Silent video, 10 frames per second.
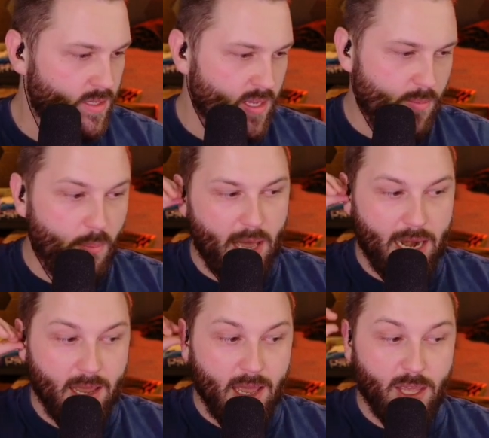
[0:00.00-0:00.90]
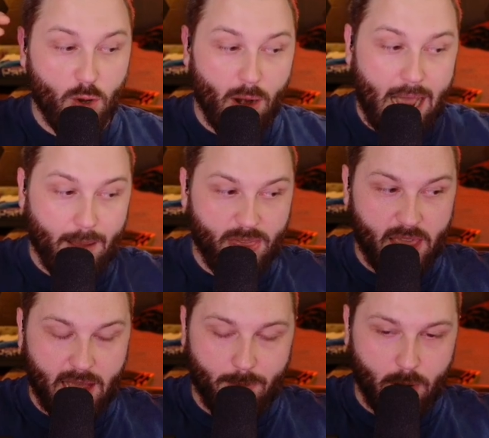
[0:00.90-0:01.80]
But you know what I
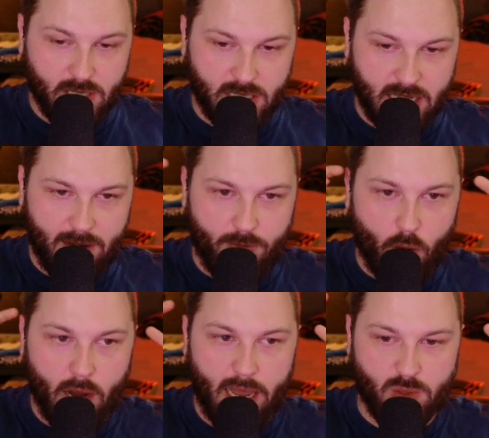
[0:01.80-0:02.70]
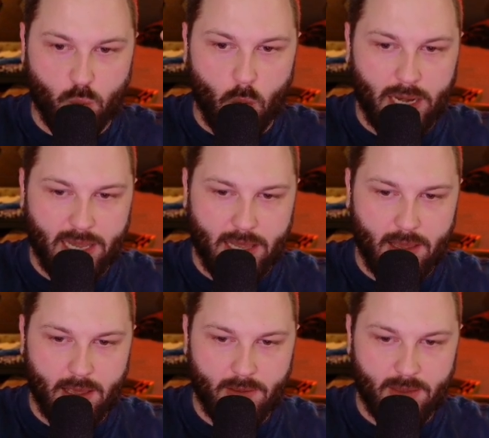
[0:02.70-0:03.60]
think I'm most excited for is what
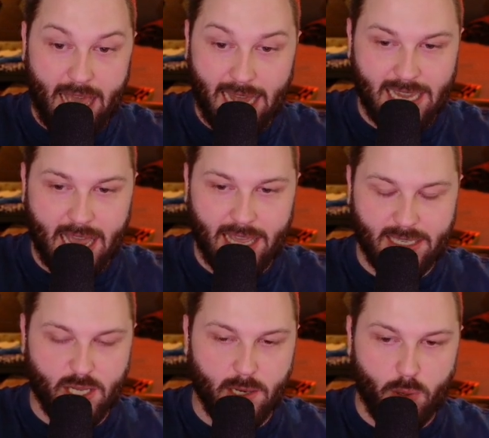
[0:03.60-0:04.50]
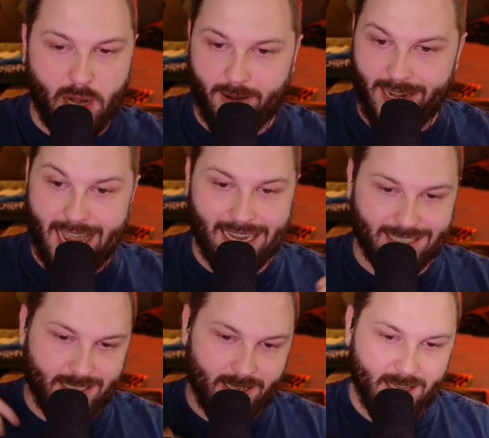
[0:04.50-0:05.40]
Gatac is going to put out
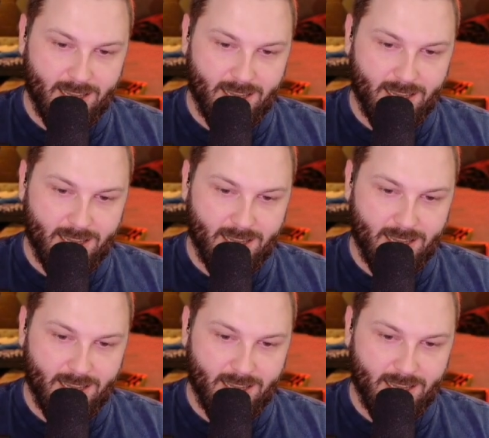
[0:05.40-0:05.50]
next.